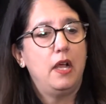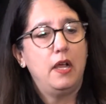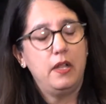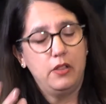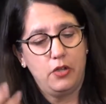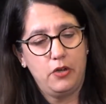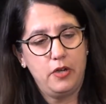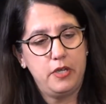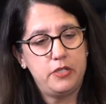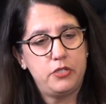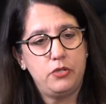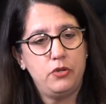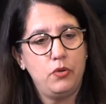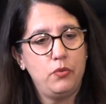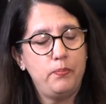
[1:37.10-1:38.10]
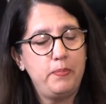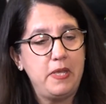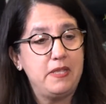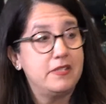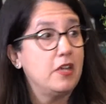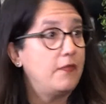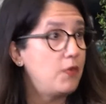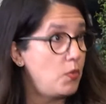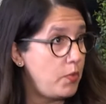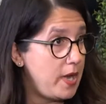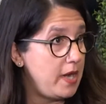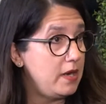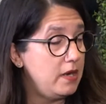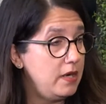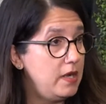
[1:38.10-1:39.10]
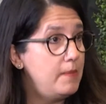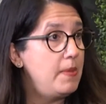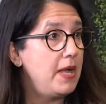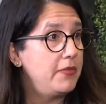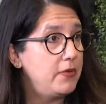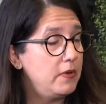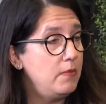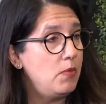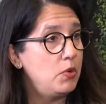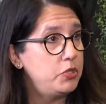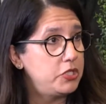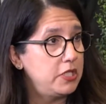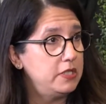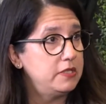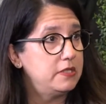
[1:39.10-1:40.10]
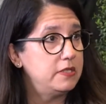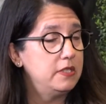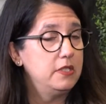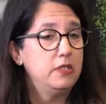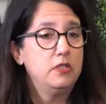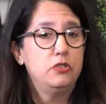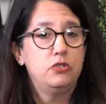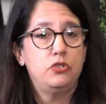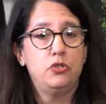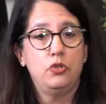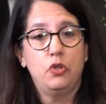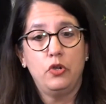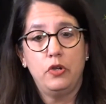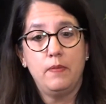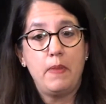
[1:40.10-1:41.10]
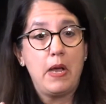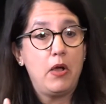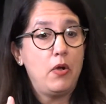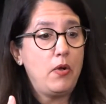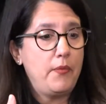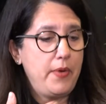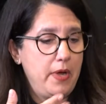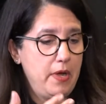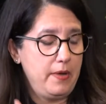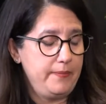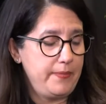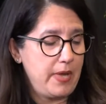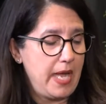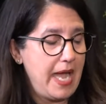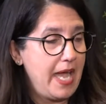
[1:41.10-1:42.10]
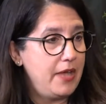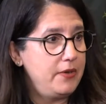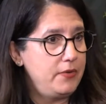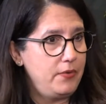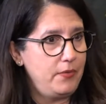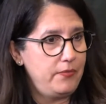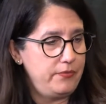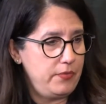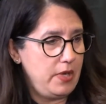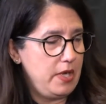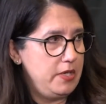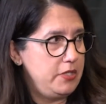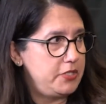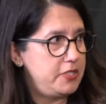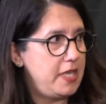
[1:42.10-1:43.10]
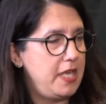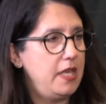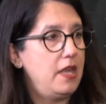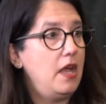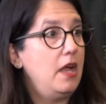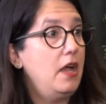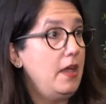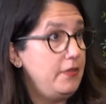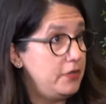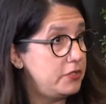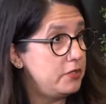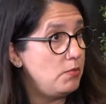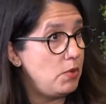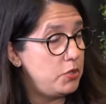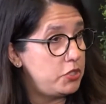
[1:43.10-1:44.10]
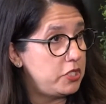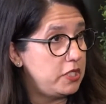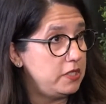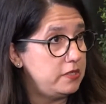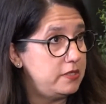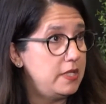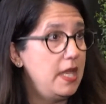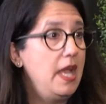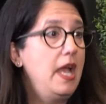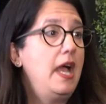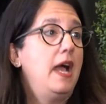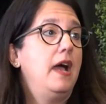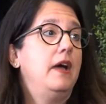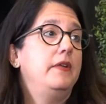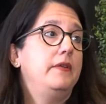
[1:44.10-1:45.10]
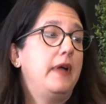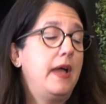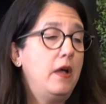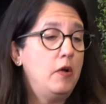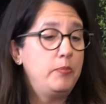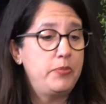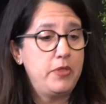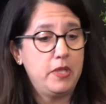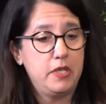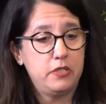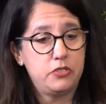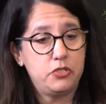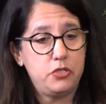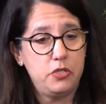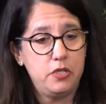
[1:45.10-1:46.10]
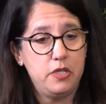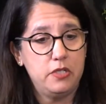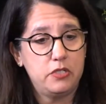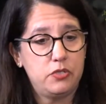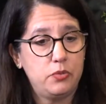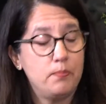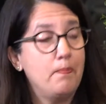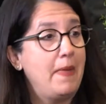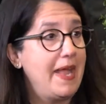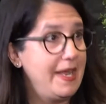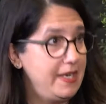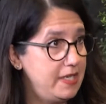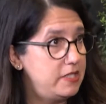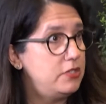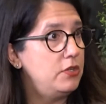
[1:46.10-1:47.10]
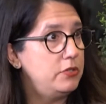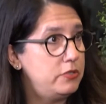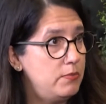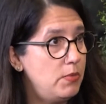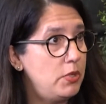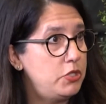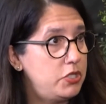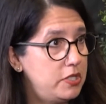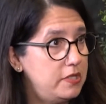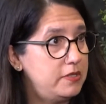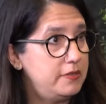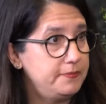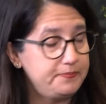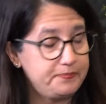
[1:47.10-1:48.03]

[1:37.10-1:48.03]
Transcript: learn to be self-aware about their emotions, to learn about how to understand others' emotions, how to help the students manage those emotions,